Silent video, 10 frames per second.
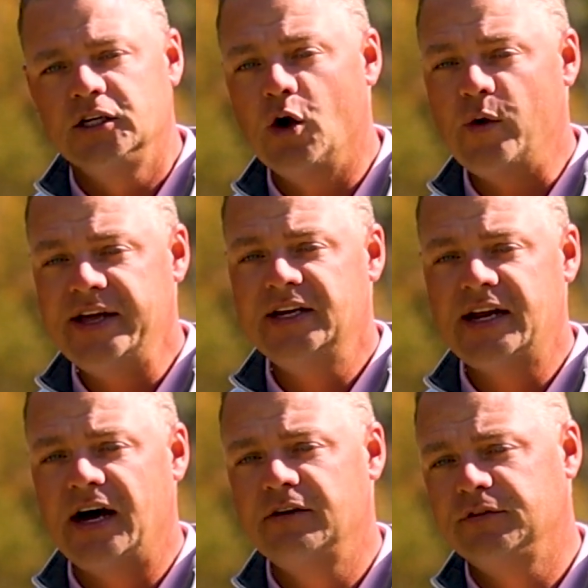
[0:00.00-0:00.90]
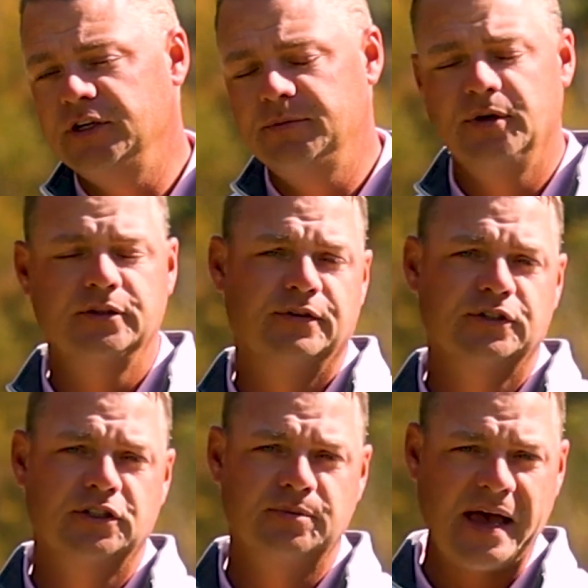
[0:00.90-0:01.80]
go in and out of good modes
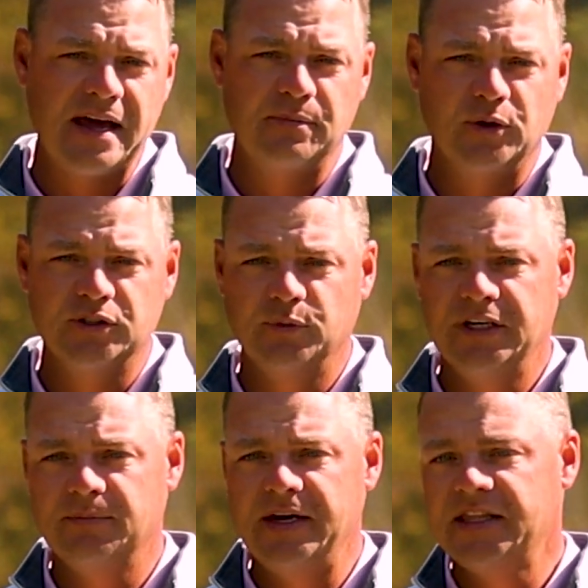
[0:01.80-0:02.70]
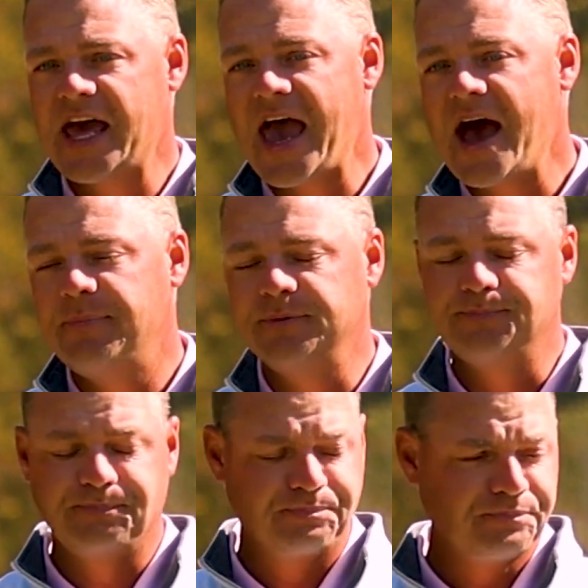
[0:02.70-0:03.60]
versus bad modes, and we can make that happen